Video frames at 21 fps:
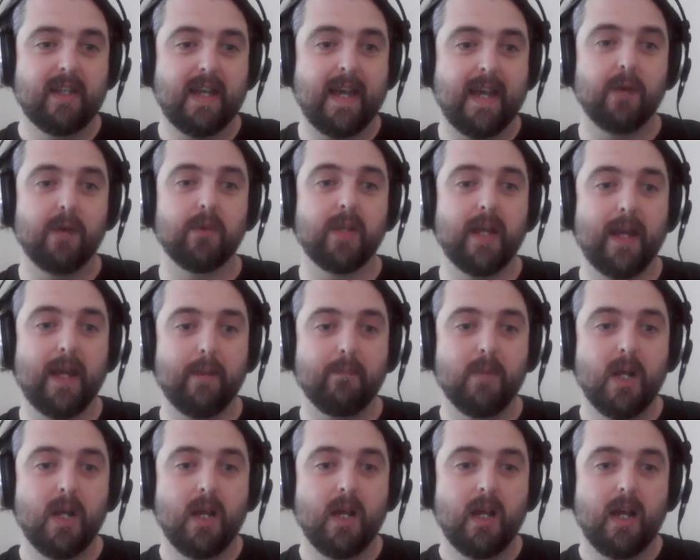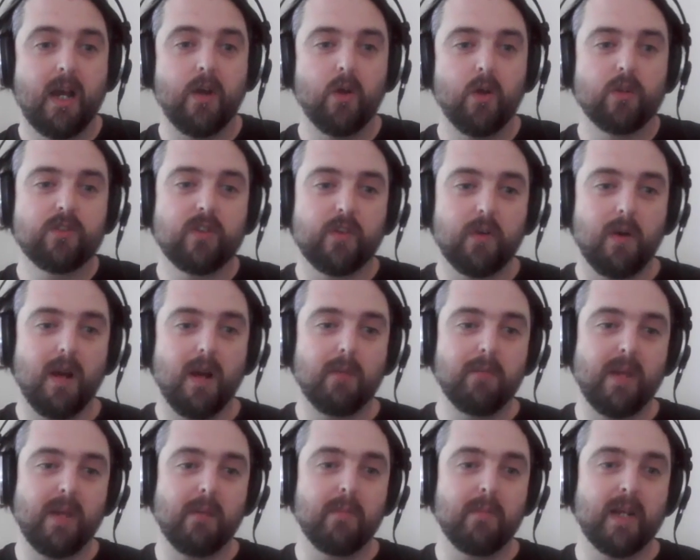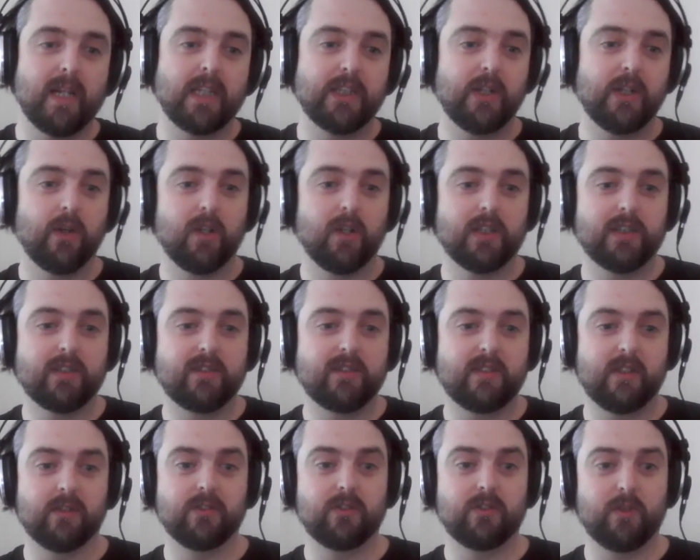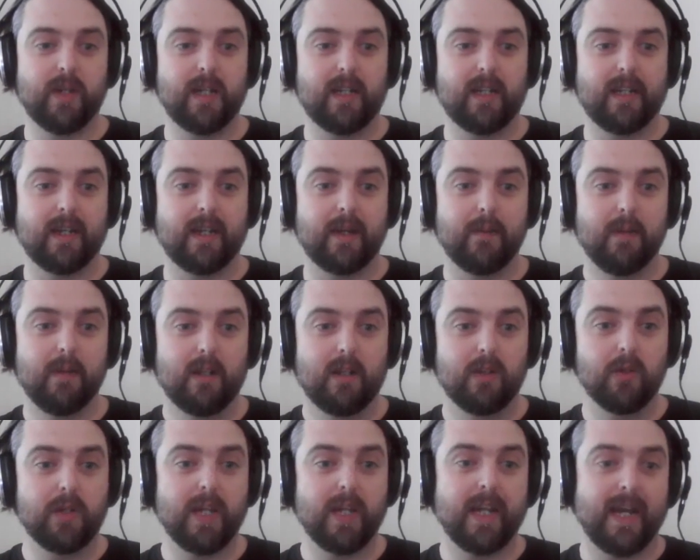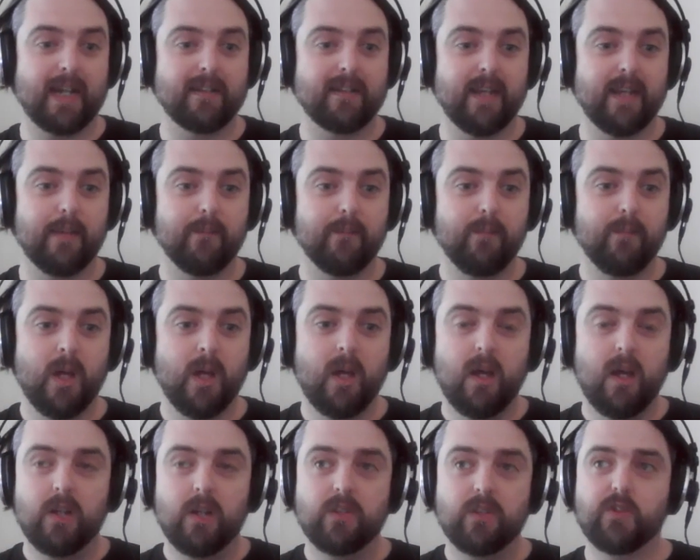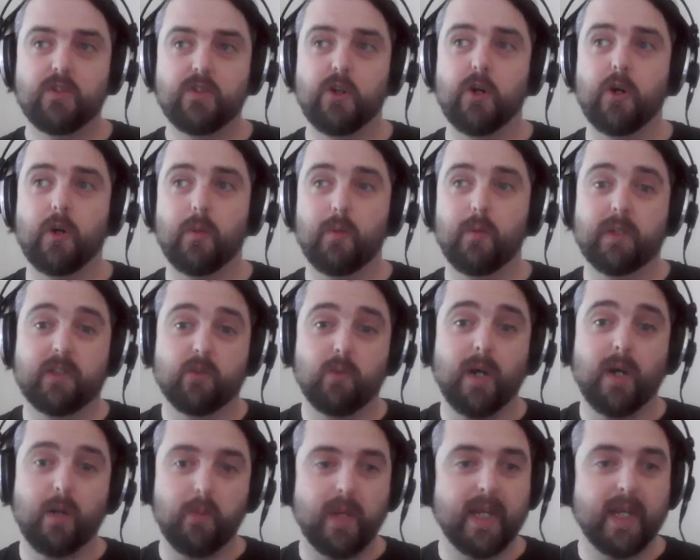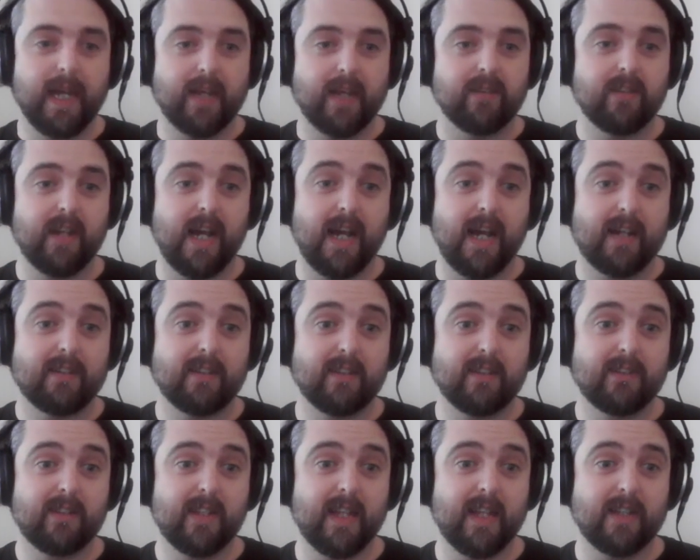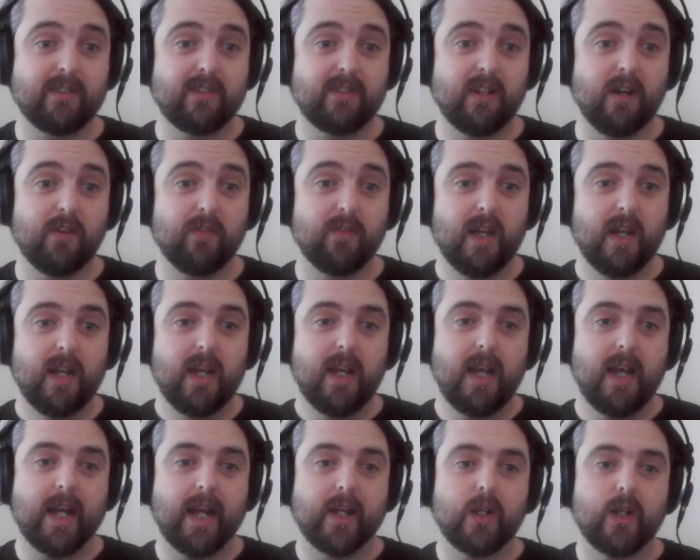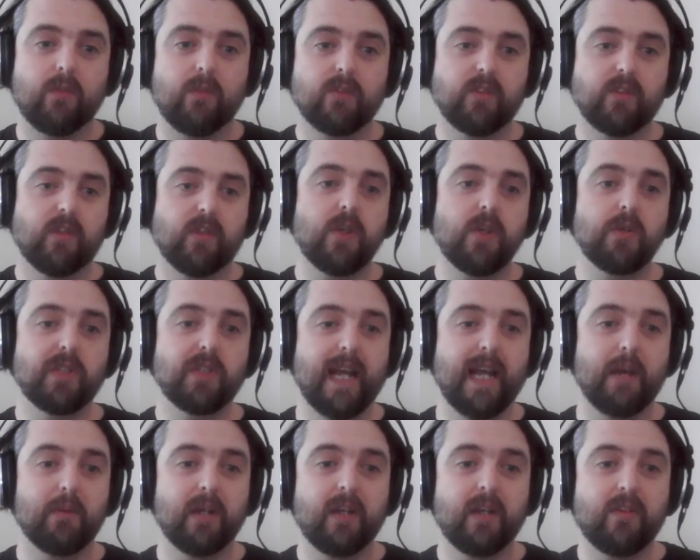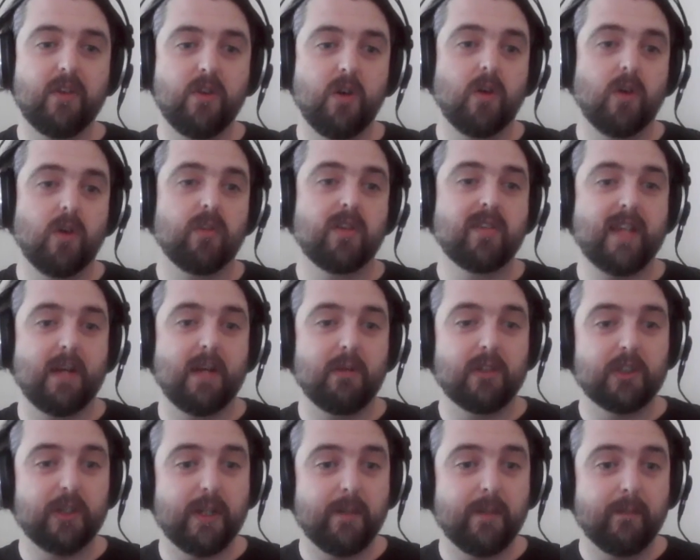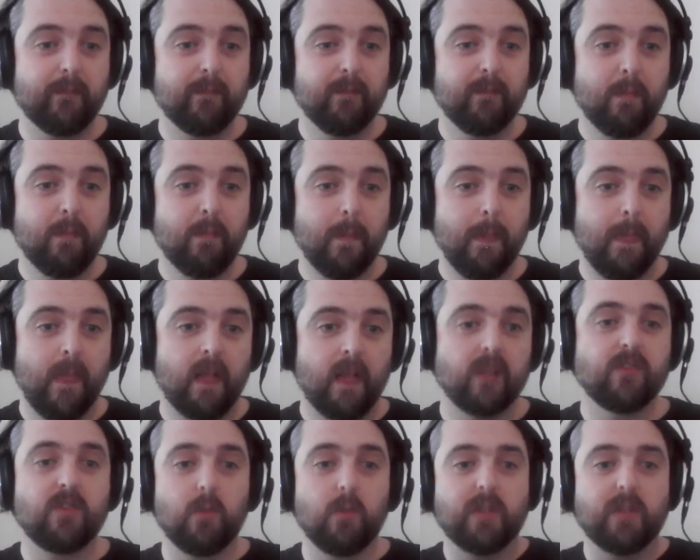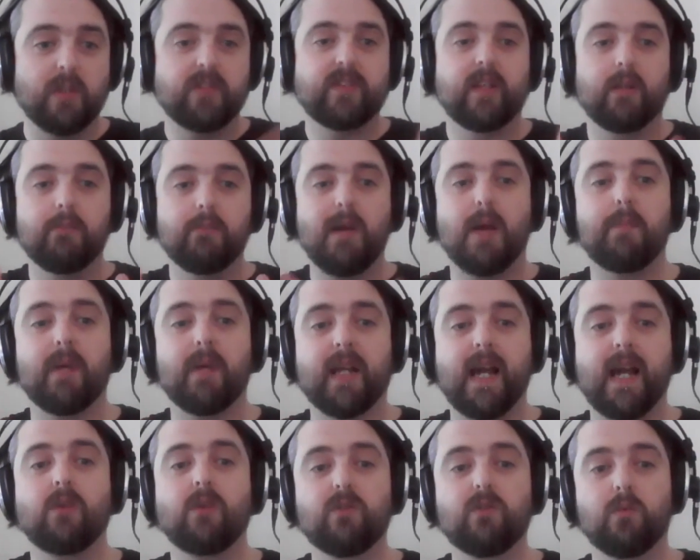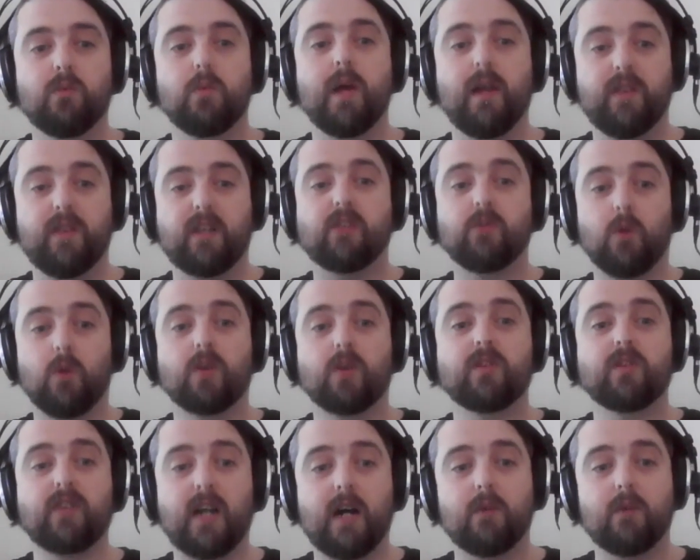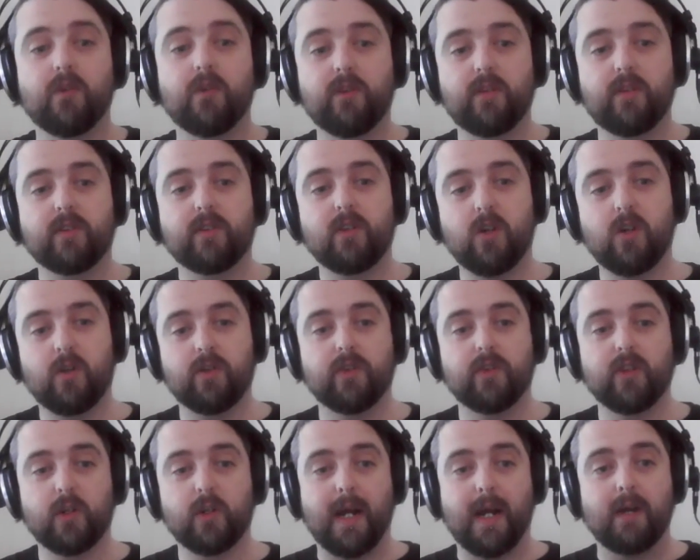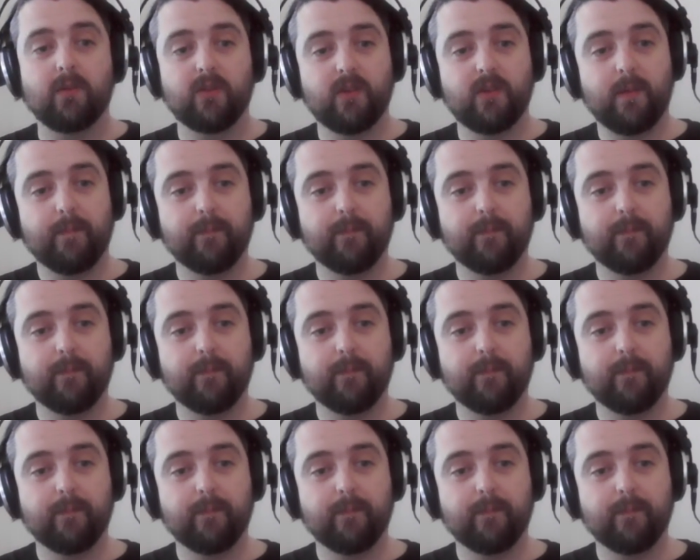out there. And also, there aren't that many geologists in Australia looking at it, so which is why we get to access to their stuff. And it covers a huge area of the Northern Territory. And so we're still mapping out where these rocks are under the ground.